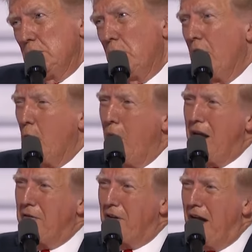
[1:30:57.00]
When our
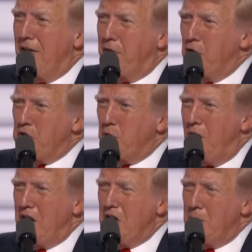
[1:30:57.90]
way of life was
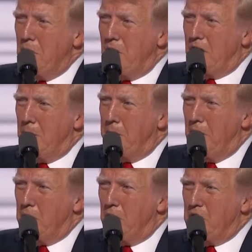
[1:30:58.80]
threatened, American
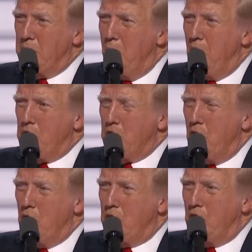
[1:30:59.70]
patriots marched
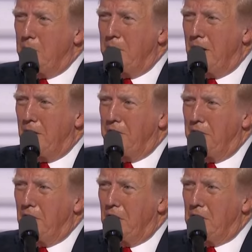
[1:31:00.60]
onto the
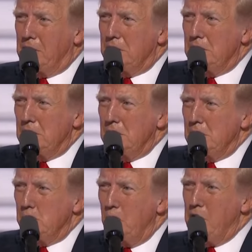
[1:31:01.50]
battlefield,
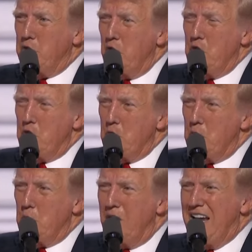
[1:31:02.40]
raced
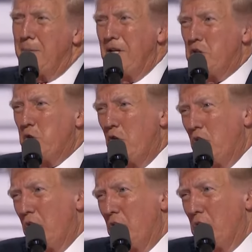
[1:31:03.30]
into enemy
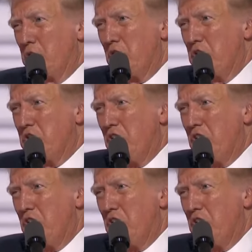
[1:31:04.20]
strongholds, and